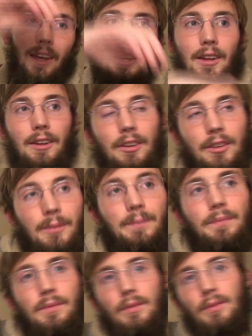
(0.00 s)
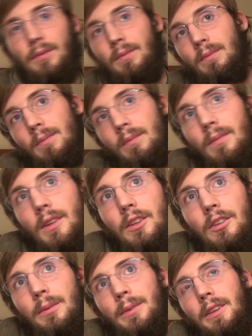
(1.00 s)
and
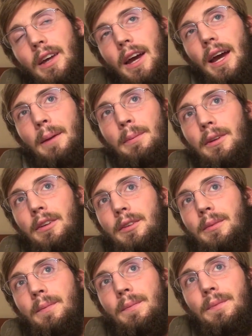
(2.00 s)
something that happened